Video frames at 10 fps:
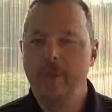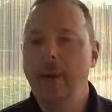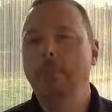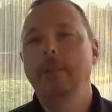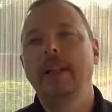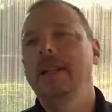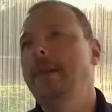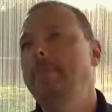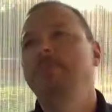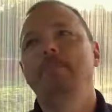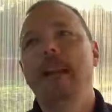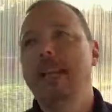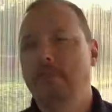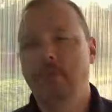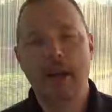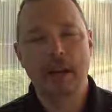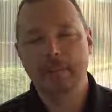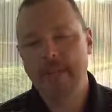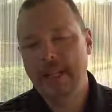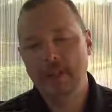If you don't believe me, that's
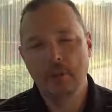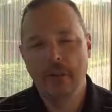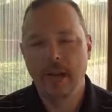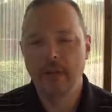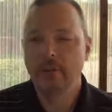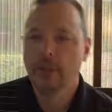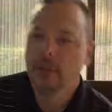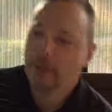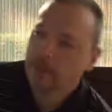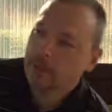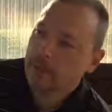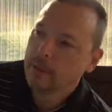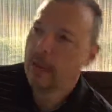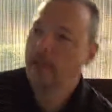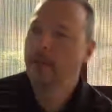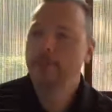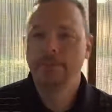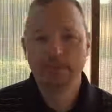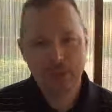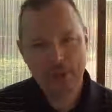fine. That's okay.
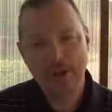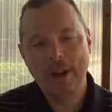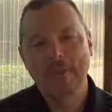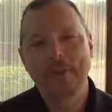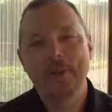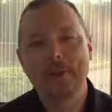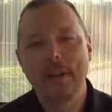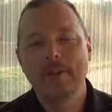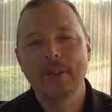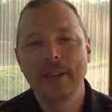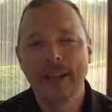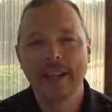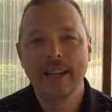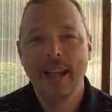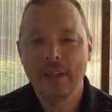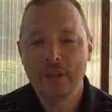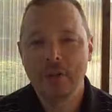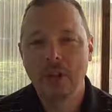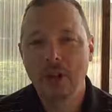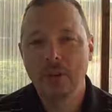Um, just try it for yourself today. As
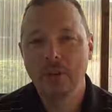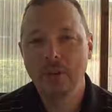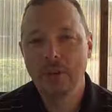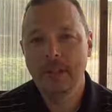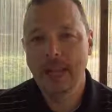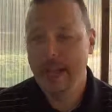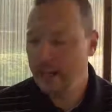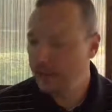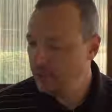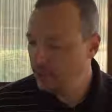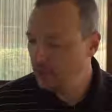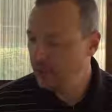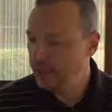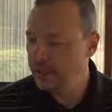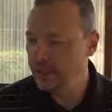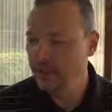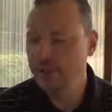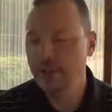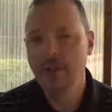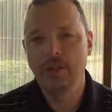you go through the day and you're looking at
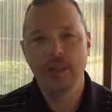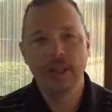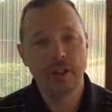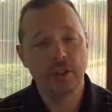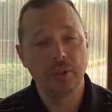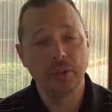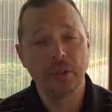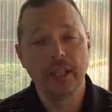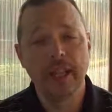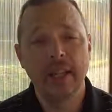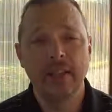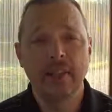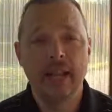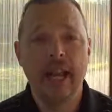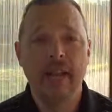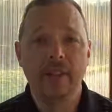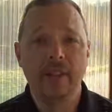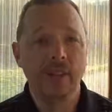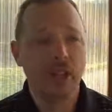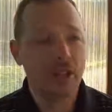your to do list, you're looking at your
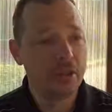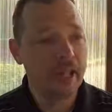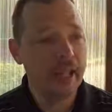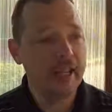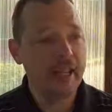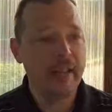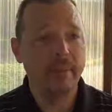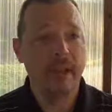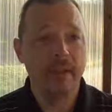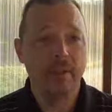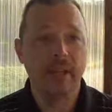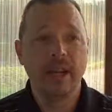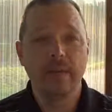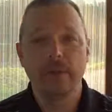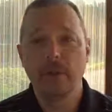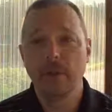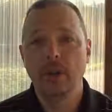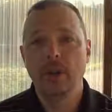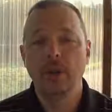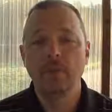calendar, you get an email, you get a phone
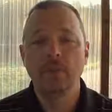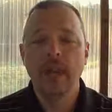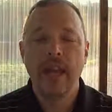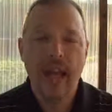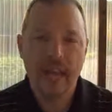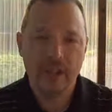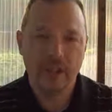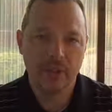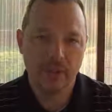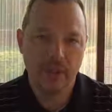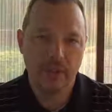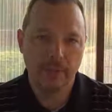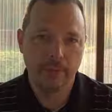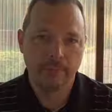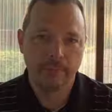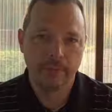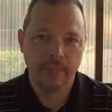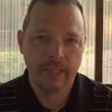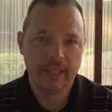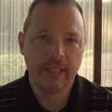call, ask yourself
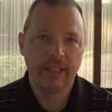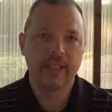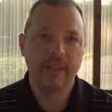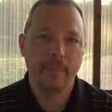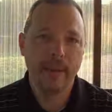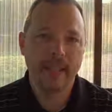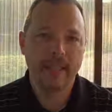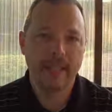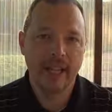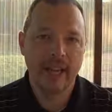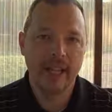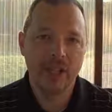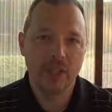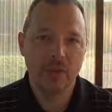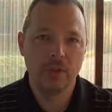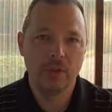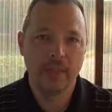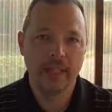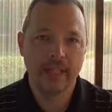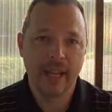is this the best and highest use of
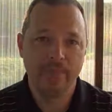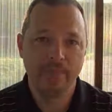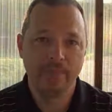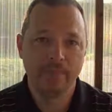my time?